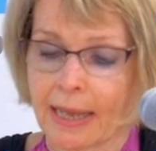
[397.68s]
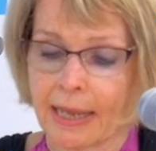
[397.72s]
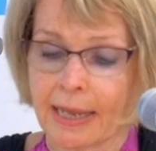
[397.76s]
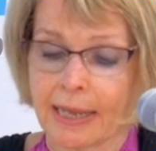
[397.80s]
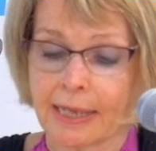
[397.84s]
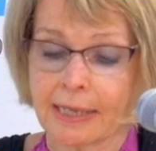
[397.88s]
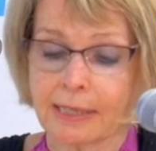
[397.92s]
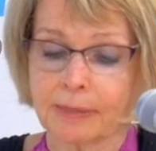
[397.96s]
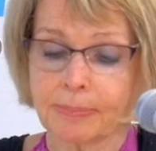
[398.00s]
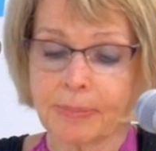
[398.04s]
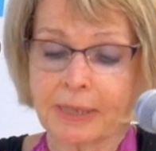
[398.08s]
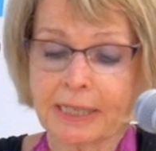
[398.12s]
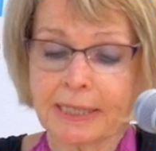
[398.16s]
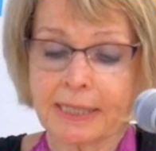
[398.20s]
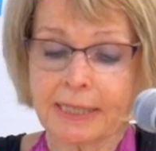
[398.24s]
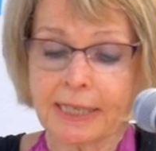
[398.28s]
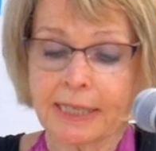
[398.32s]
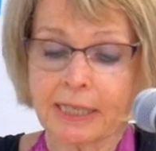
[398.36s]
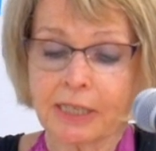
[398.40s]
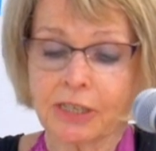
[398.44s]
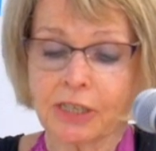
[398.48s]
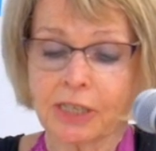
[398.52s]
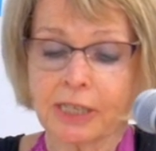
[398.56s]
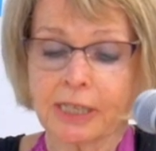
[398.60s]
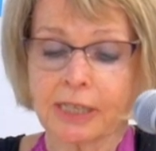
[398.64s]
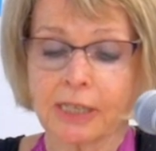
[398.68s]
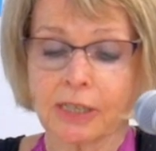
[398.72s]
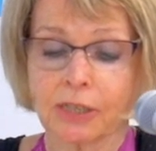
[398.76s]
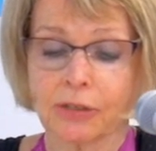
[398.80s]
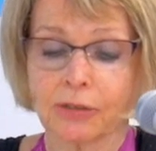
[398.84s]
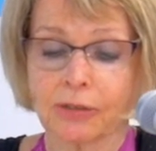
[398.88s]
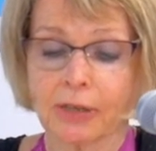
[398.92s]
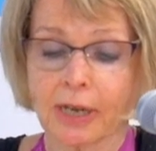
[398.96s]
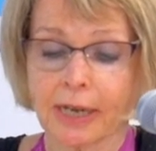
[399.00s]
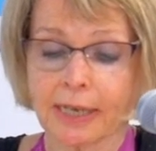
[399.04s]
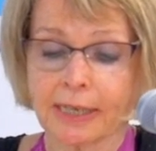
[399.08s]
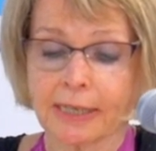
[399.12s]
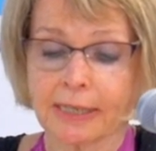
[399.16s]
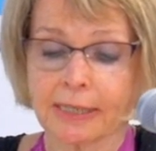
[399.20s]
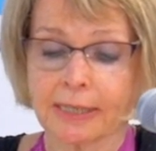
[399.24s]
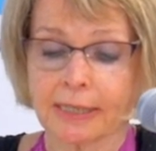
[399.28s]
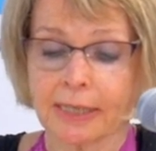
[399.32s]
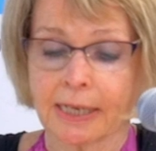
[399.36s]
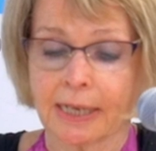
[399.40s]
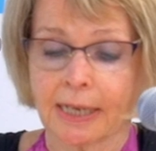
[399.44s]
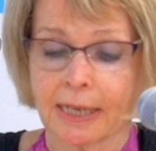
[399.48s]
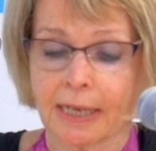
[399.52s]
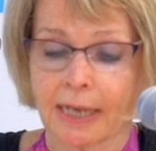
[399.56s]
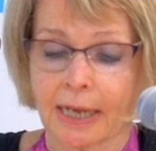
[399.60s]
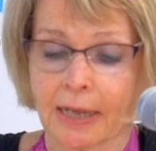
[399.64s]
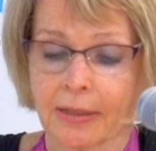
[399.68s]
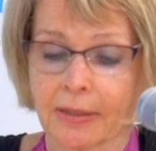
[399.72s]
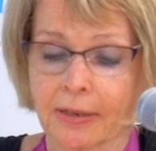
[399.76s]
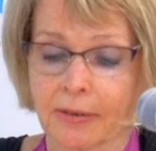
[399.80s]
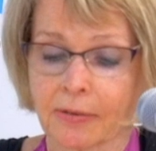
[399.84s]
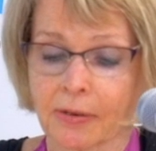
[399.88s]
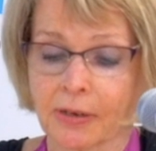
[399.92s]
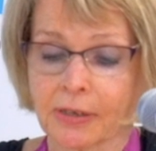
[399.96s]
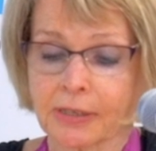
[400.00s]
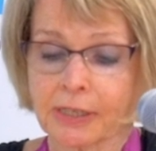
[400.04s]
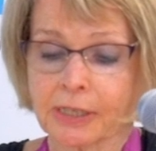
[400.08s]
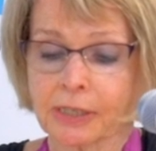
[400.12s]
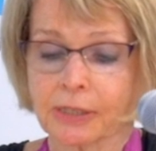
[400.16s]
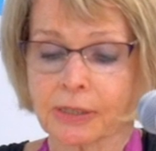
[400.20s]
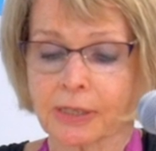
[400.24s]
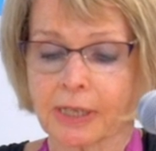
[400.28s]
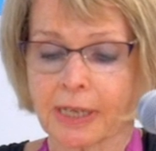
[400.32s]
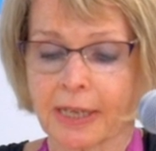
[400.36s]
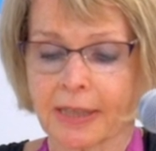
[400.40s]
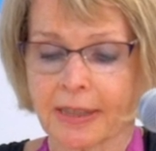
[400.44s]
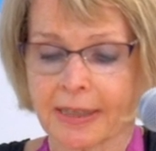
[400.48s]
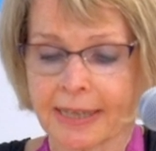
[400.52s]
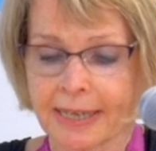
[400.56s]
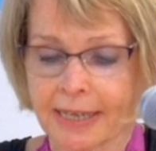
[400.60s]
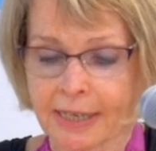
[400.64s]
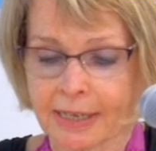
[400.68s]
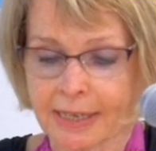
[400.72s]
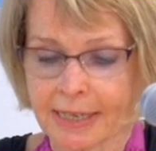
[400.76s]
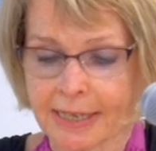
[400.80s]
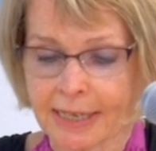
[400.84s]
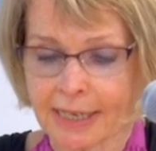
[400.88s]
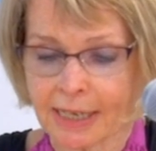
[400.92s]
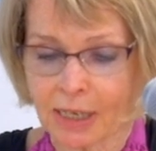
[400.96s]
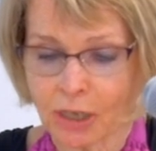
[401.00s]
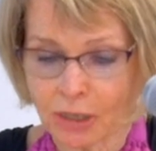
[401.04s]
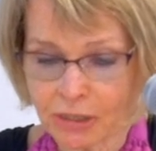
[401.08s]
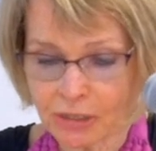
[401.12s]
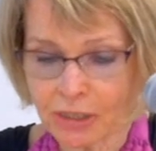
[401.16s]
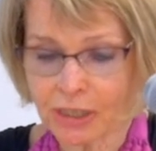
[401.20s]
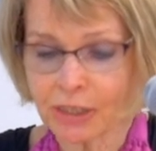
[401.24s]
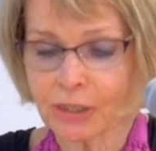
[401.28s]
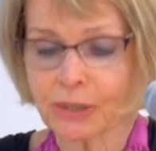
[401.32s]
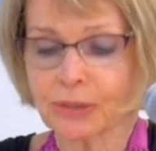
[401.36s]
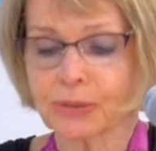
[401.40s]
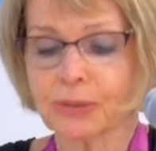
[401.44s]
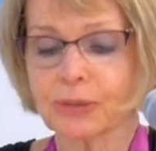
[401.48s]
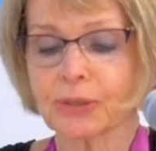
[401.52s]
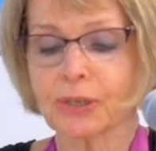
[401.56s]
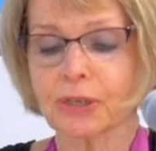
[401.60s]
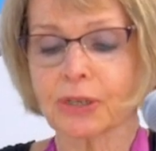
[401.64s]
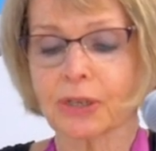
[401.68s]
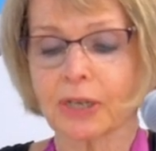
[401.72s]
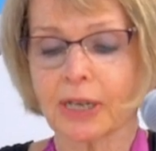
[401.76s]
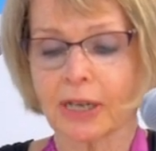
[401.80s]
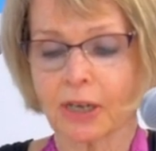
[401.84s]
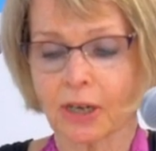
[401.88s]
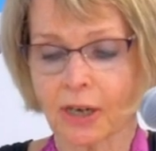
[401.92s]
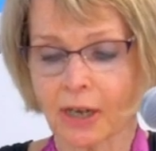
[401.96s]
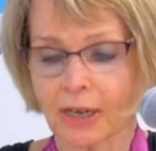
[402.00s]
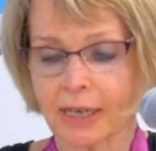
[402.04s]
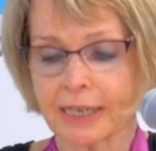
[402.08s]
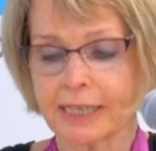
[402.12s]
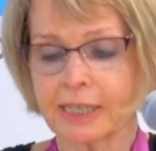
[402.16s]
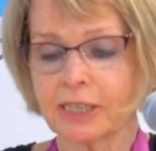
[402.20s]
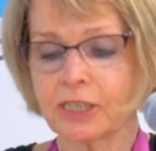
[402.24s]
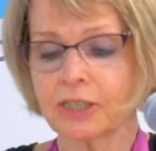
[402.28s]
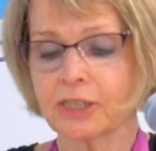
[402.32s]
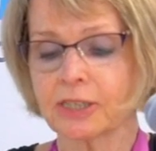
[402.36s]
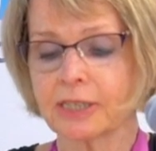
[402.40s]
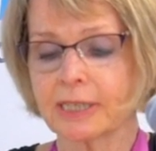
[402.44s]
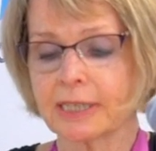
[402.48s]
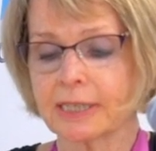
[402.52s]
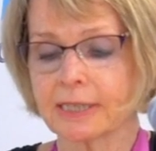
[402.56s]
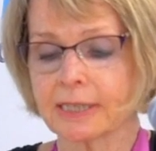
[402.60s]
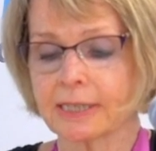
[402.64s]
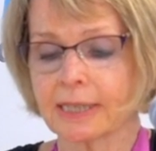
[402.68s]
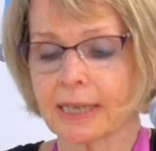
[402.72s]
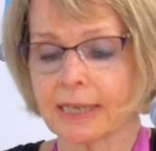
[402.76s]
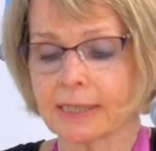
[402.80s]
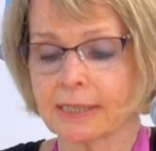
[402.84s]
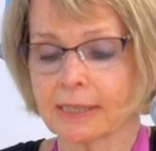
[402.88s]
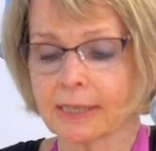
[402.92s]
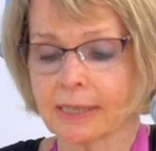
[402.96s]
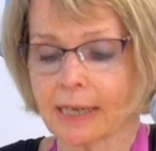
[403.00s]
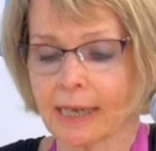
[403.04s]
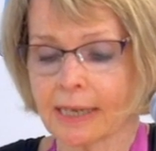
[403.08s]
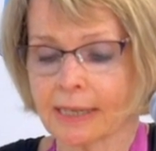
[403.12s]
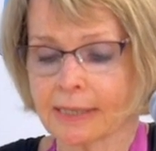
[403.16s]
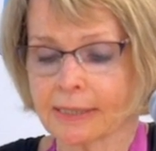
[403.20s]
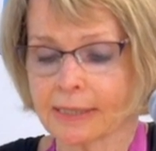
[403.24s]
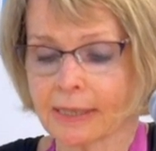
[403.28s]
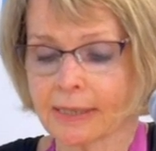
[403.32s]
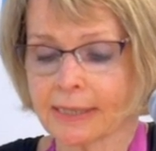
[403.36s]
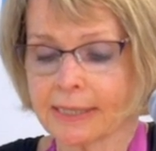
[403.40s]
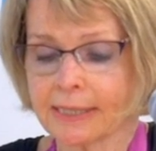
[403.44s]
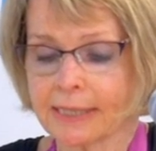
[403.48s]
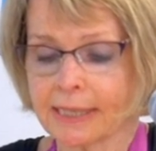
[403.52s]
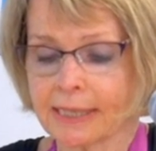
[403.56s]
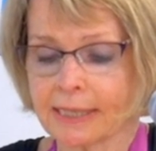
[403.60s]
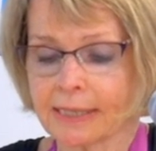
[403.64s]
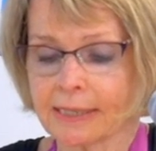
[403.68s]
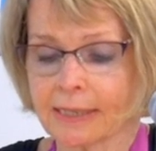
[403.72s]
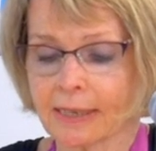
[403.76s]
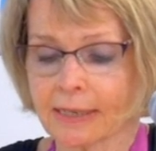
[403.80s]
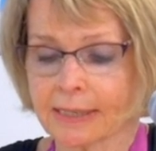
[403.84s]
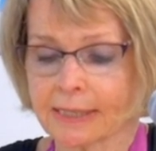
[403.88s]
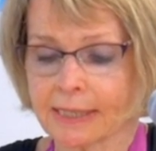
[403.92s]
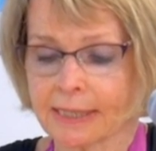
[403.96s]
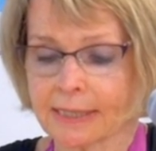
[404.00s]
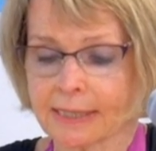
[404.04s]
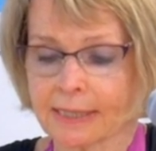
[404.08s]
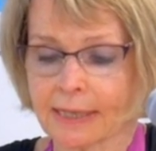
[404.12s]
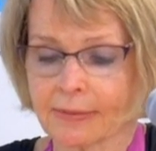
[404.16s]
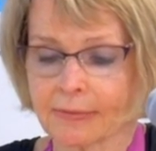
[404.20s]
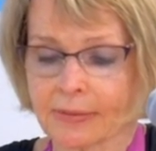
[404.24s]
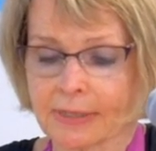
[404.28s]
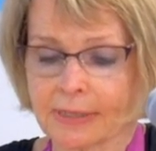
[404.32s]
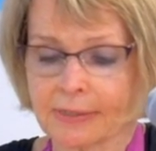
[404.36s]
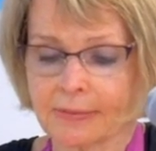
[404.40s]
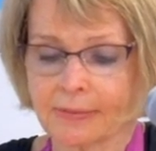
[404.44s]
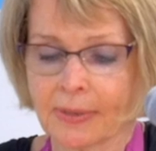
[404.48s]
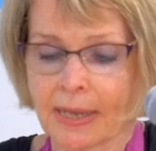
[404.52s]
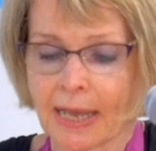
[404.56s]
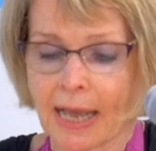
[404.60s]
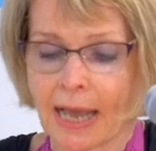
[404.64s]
He's been teaching at the United Theological College since 1997